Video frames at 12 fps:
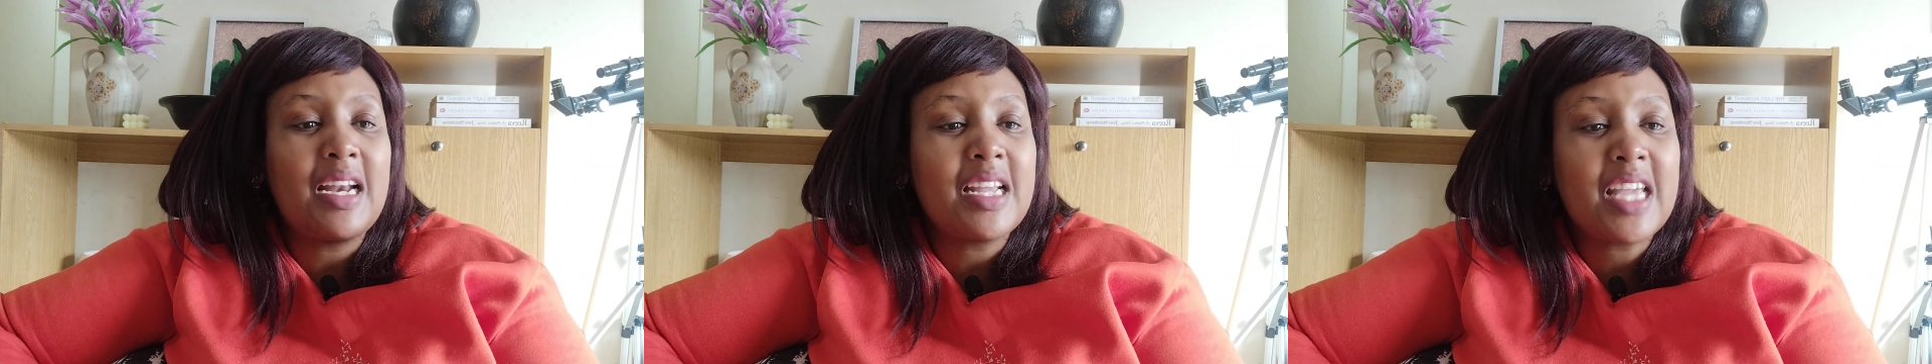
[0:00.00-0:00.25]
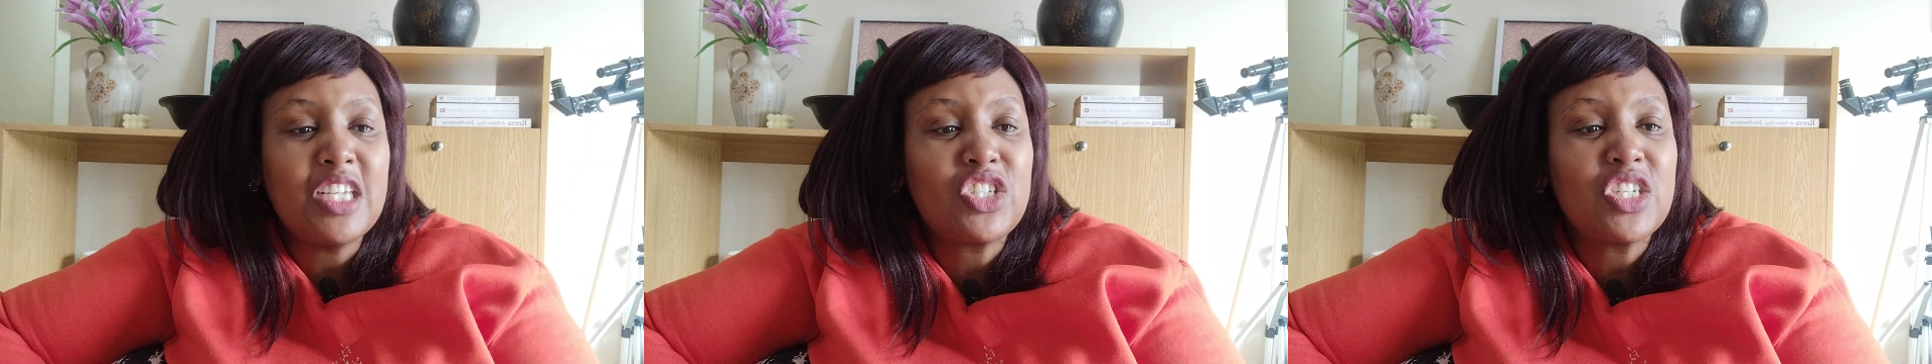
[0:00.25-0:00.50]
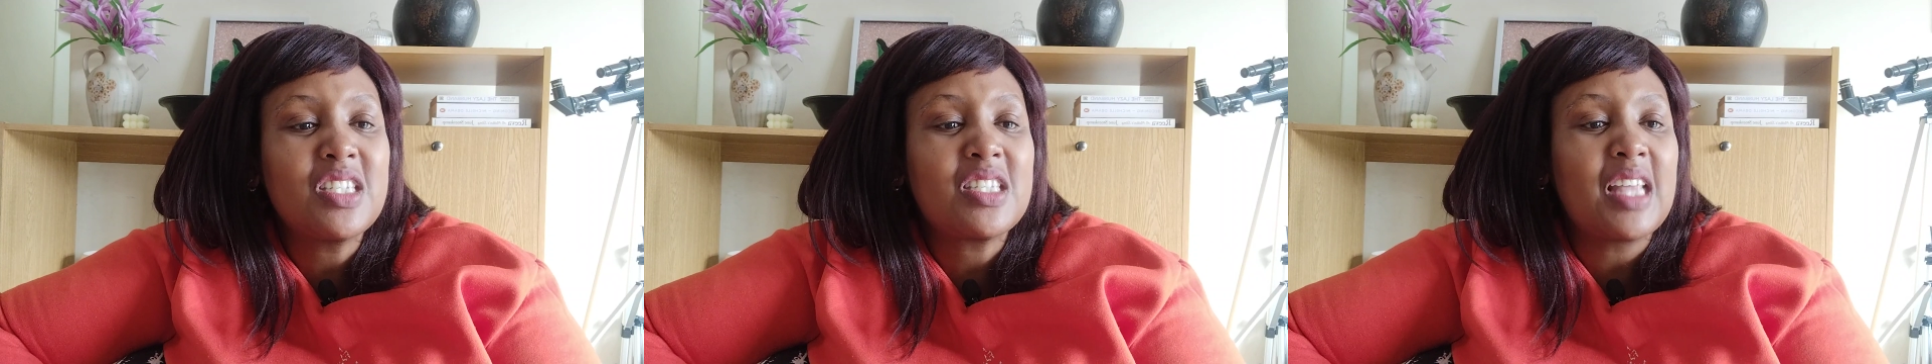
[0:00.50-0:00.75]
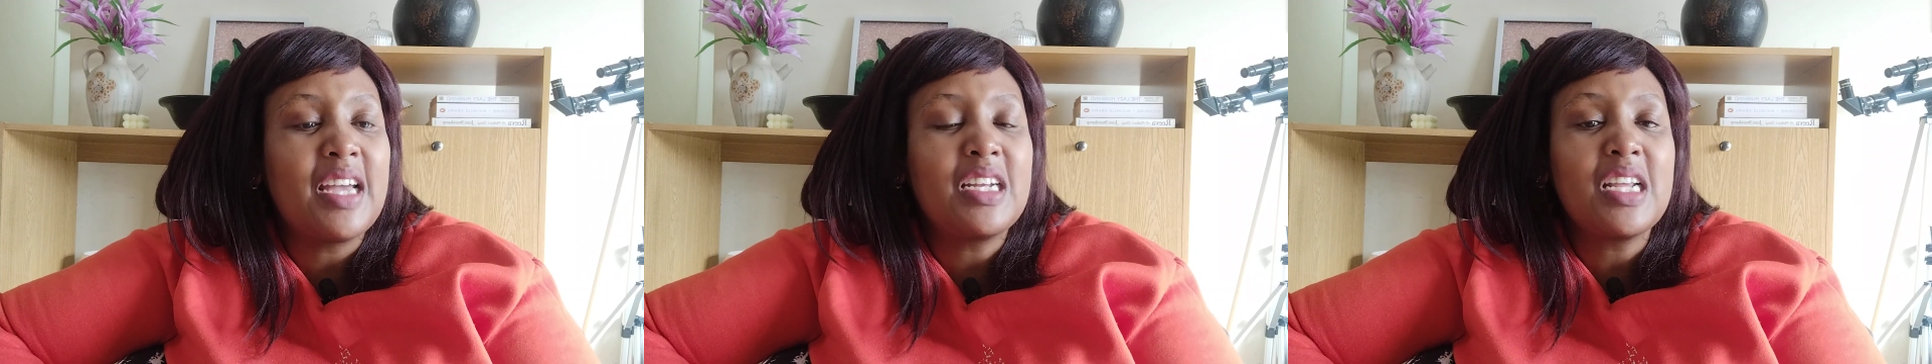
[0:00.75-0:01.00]
allegations
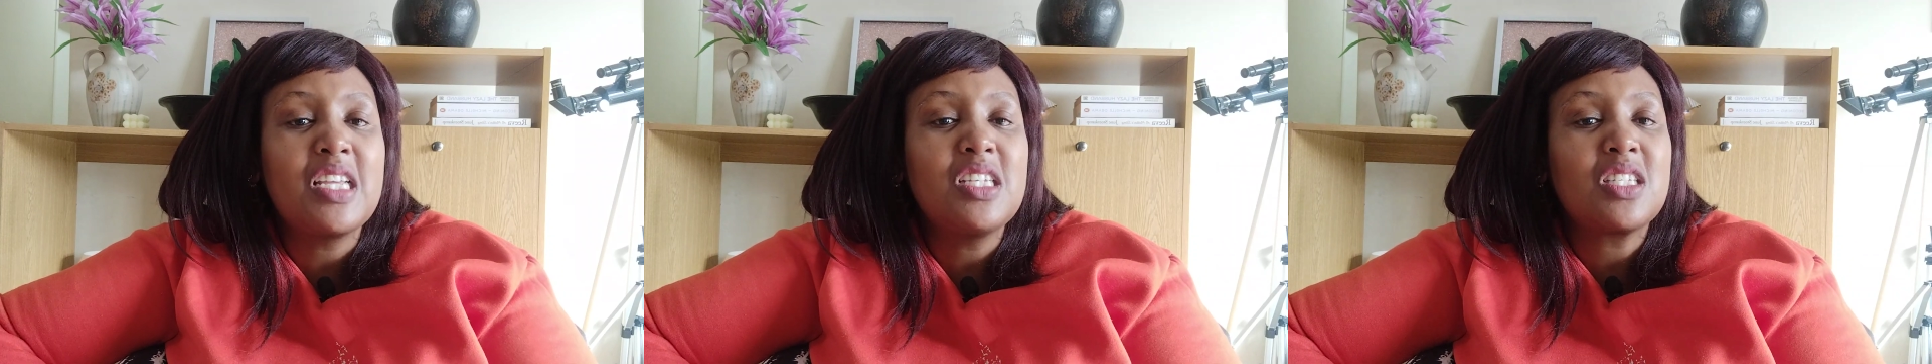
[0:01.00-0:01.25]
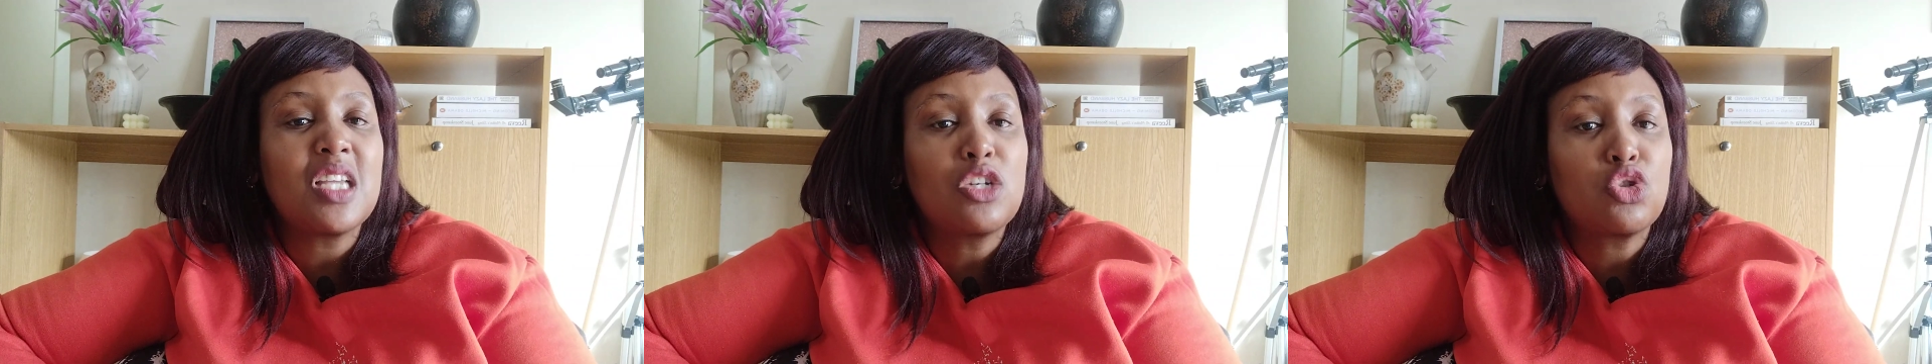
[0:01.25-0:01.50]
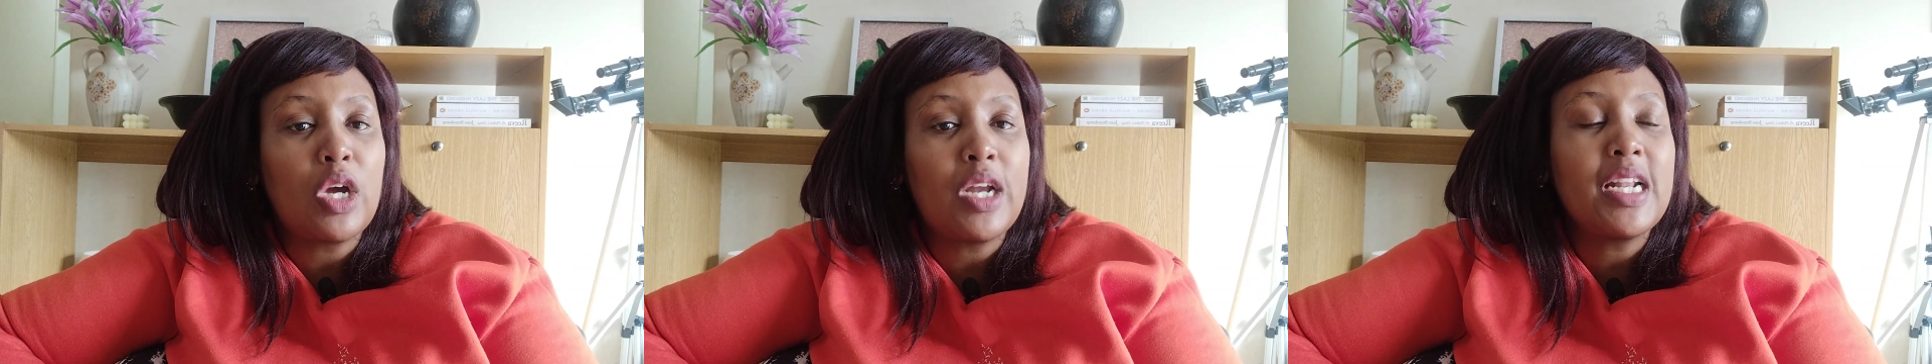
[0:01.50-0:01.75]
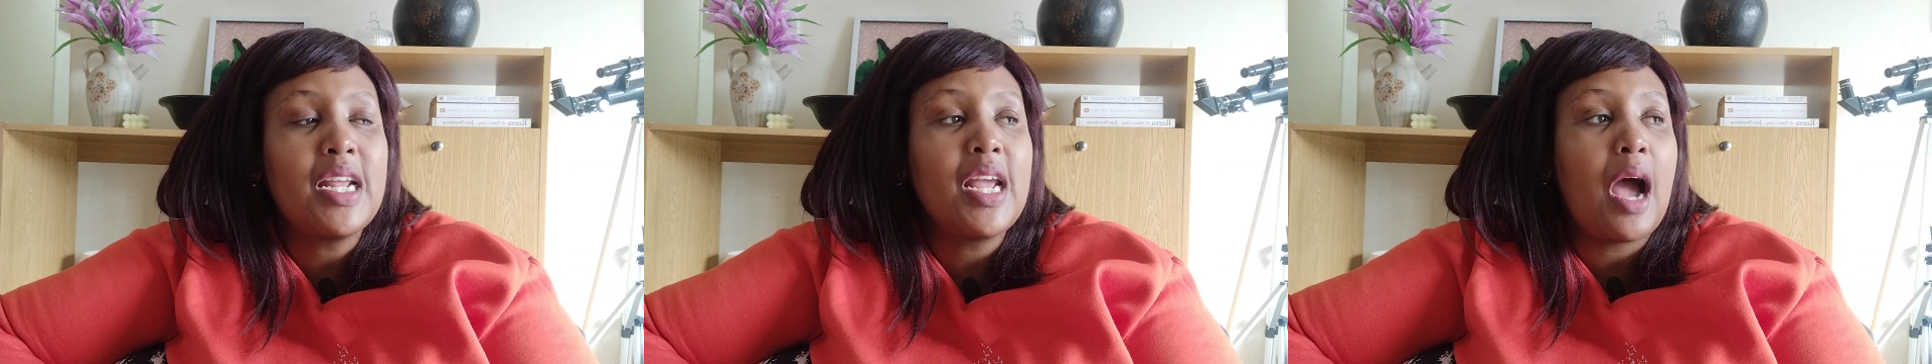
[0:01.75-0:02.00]
that he's
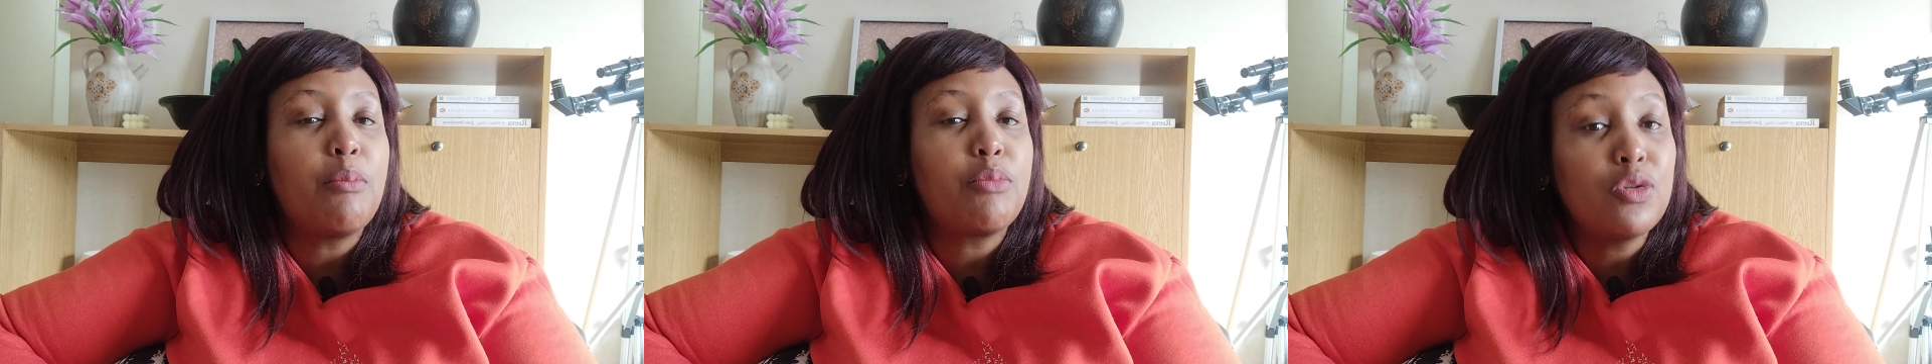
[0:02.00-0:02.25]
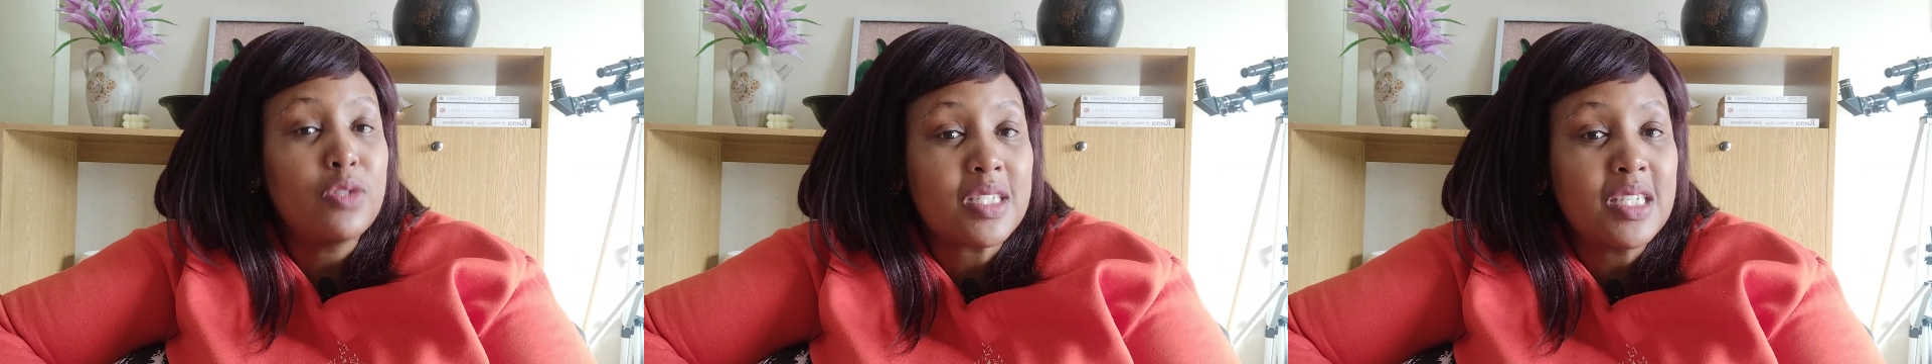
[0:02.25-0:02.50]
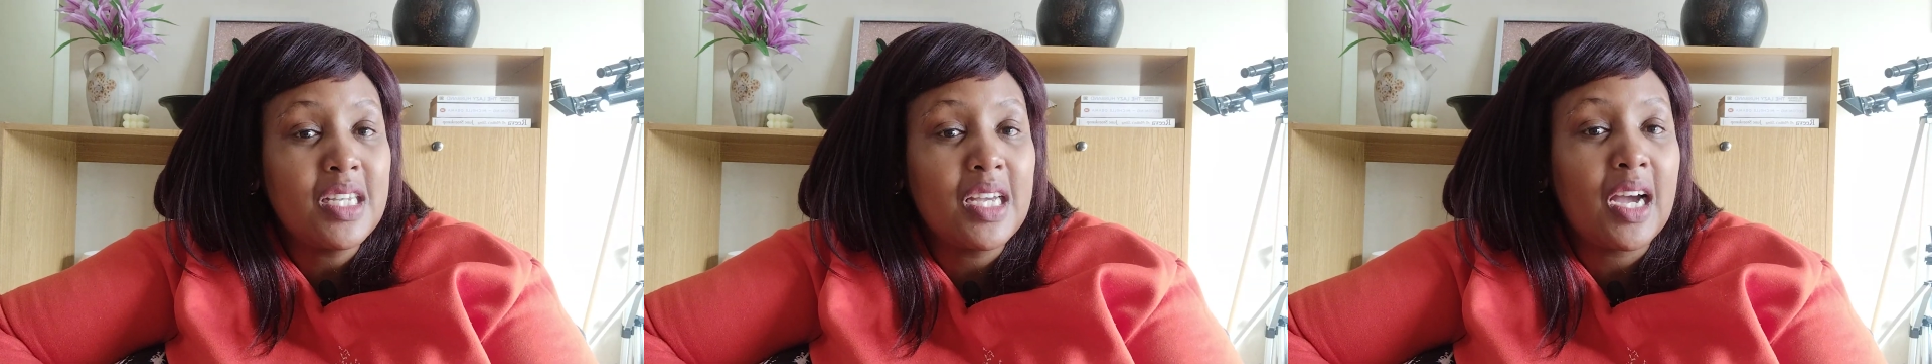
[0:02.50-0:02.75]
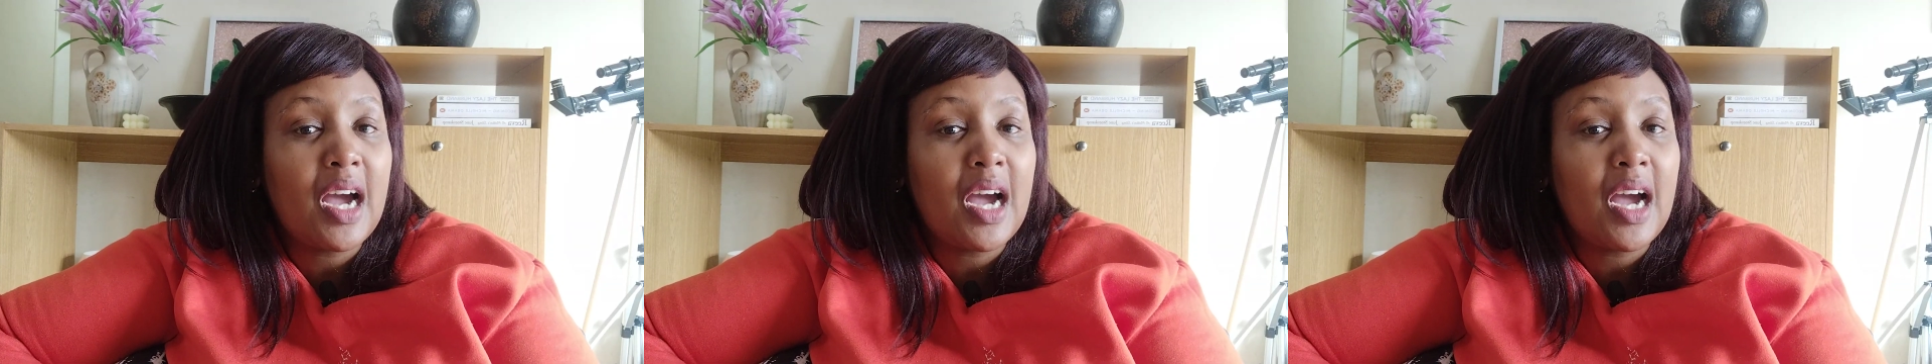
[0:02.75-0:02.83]
actually abusing